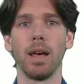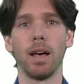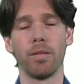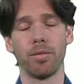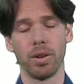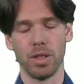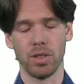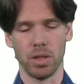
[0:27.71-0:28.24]

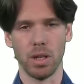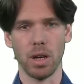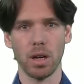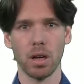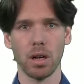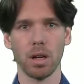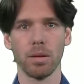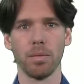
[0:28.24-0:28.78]
Alfred is a
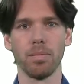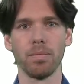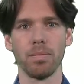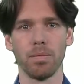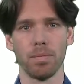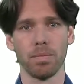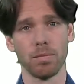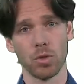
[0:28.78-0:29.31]
duck,
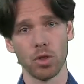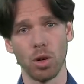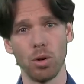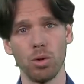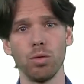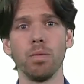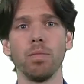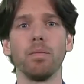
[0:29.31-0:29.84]

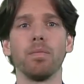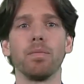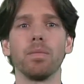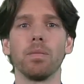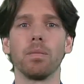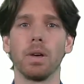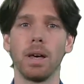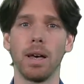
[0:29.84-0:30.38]
so
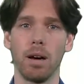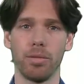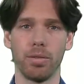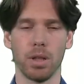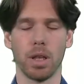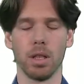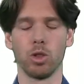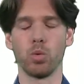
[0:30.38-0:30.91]

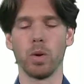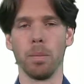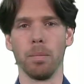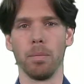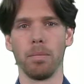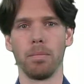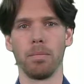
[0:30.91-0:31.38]
Alfred can swim.